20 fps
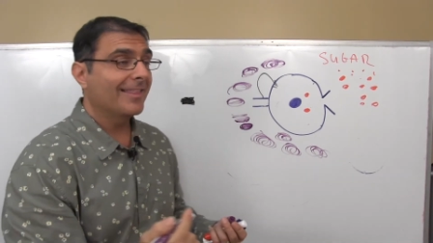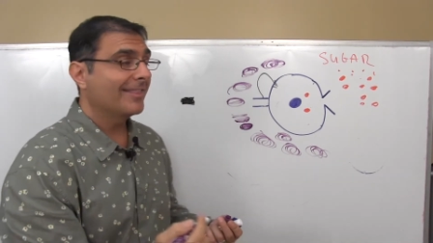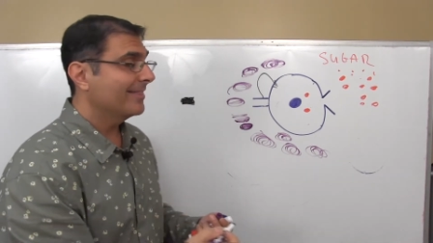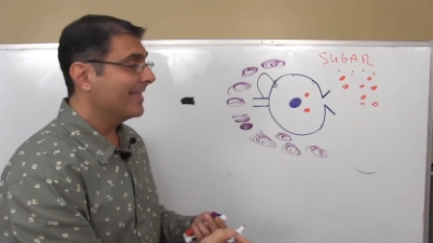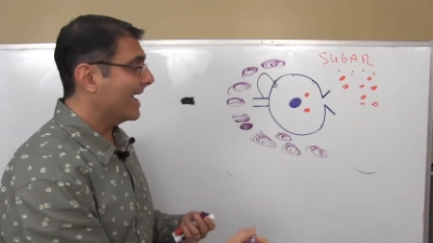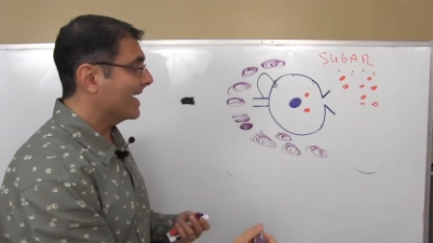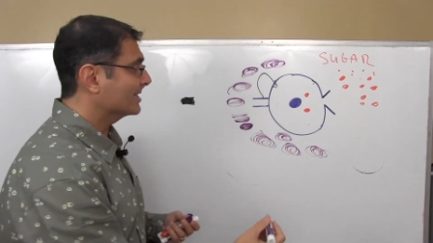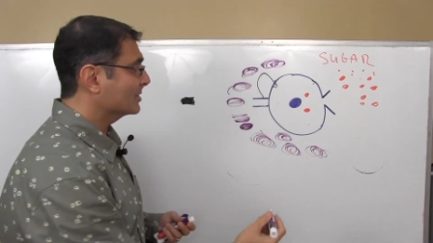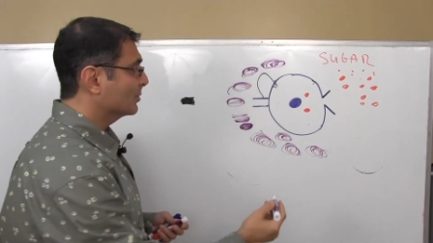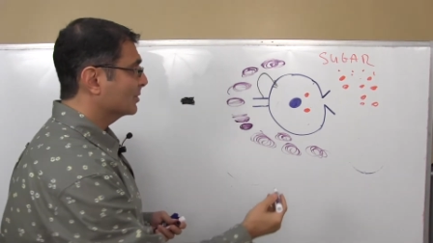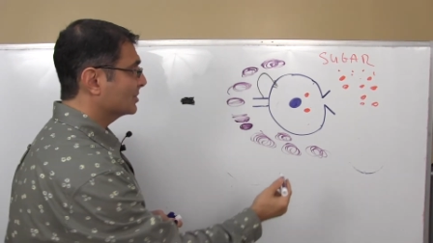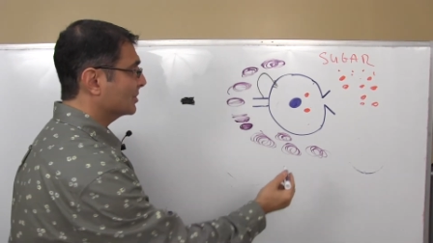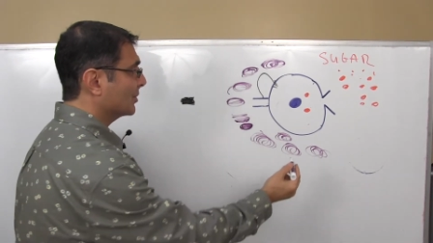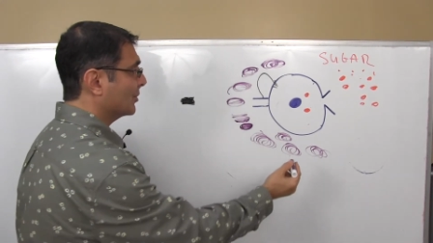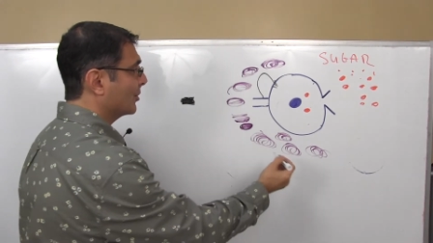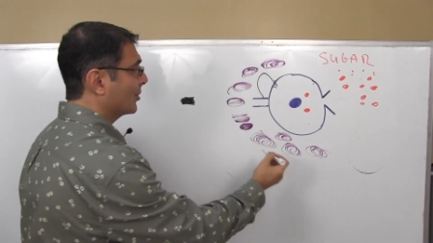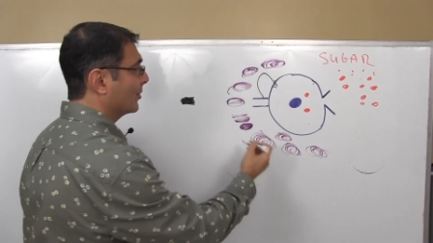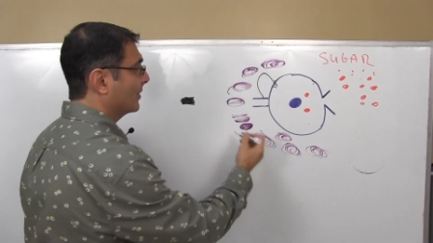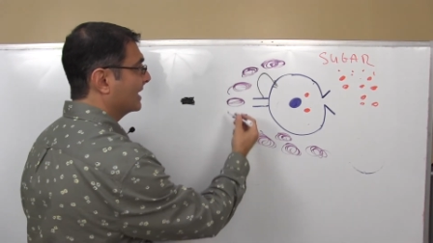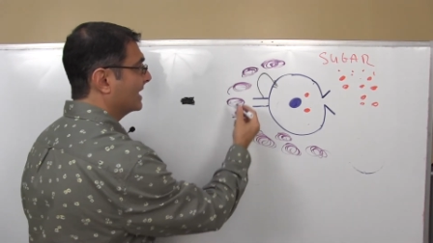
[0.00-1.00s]
That's what's
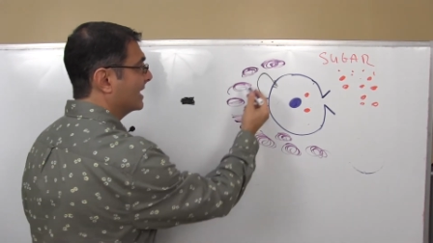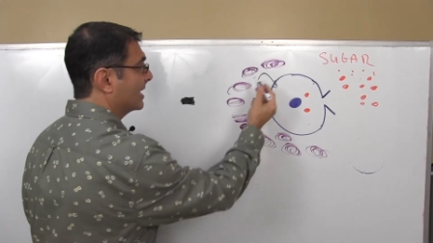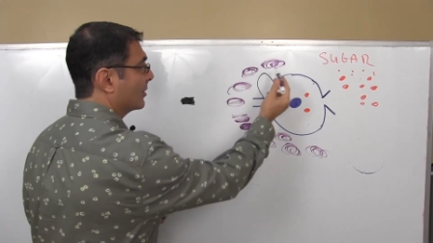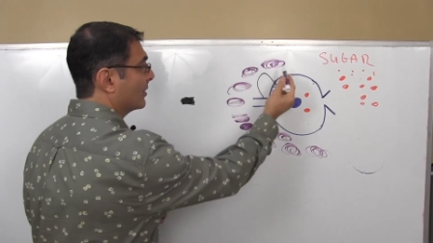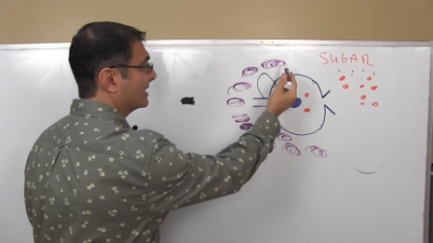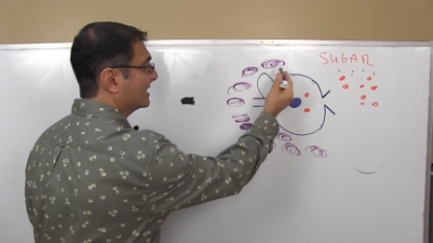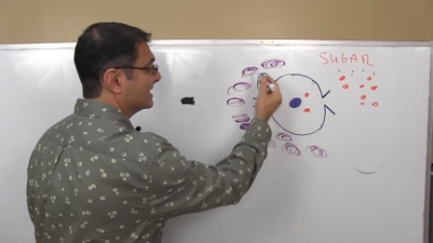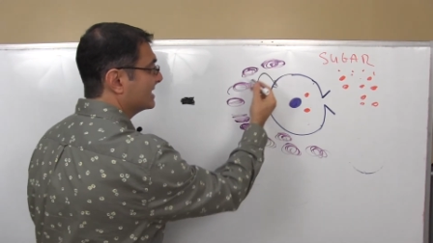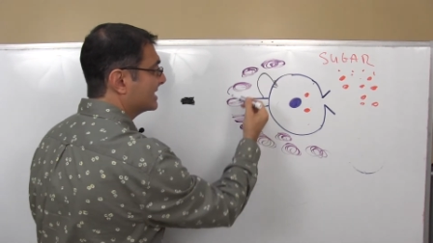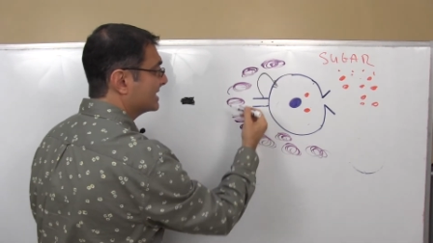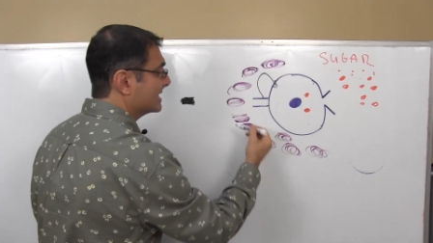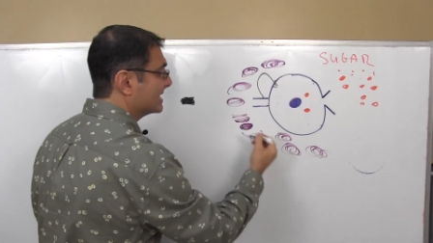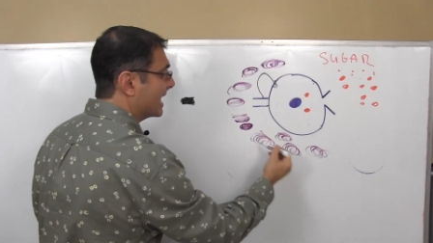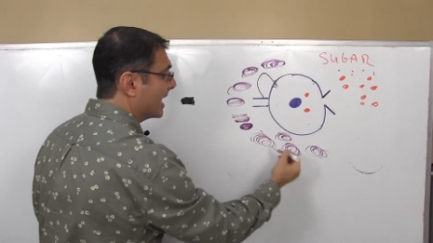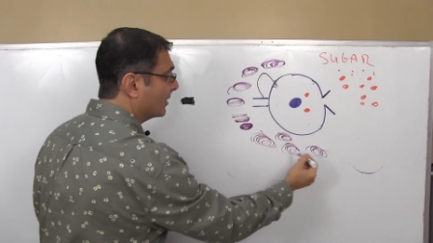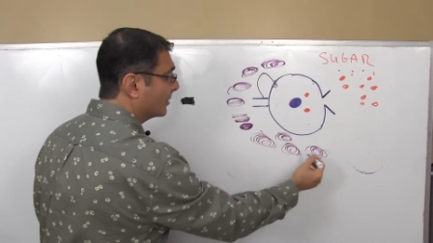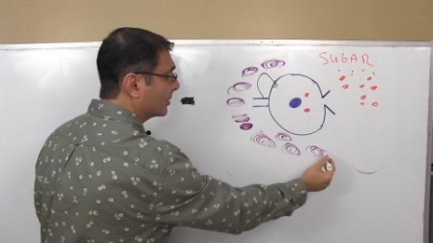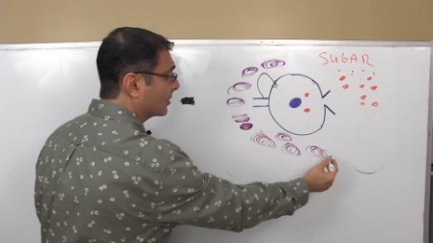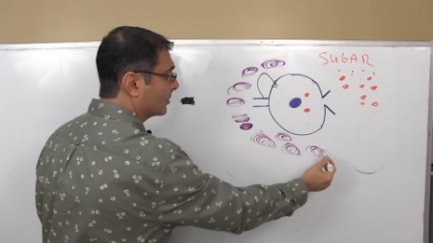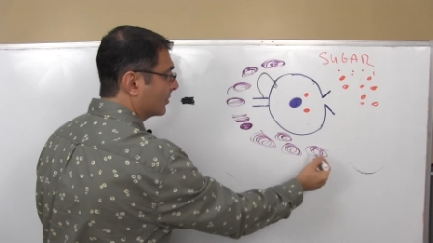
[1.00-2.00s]
occurring here at the
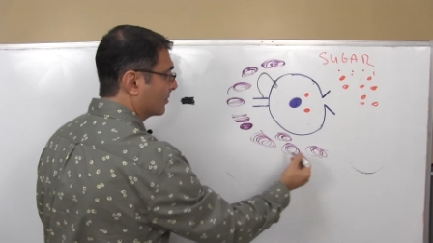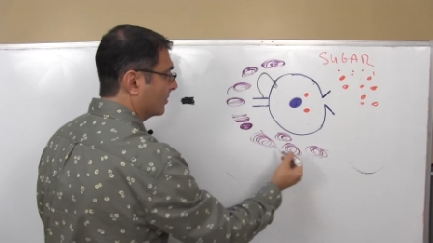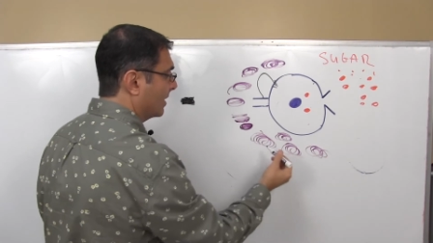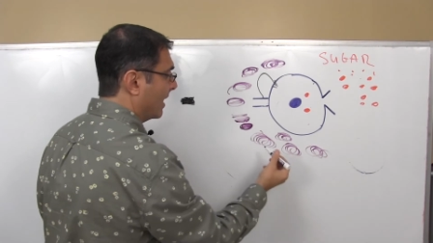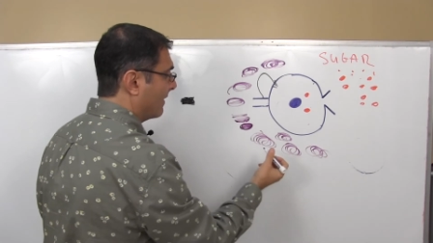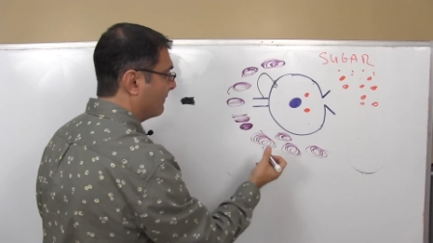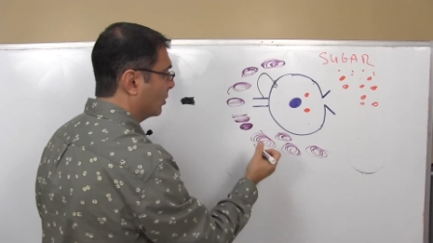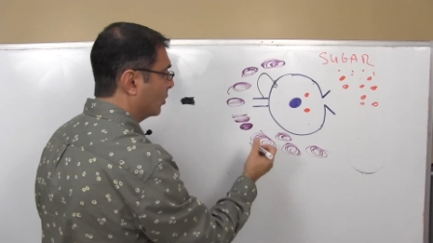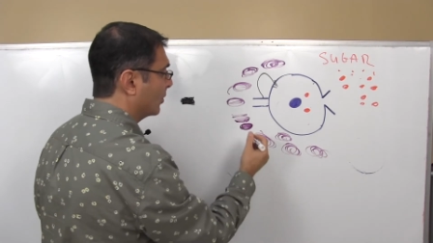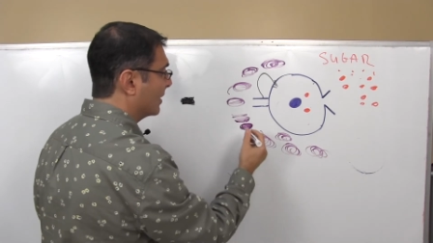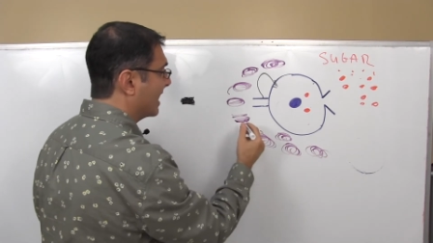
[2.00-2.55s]
cellular level.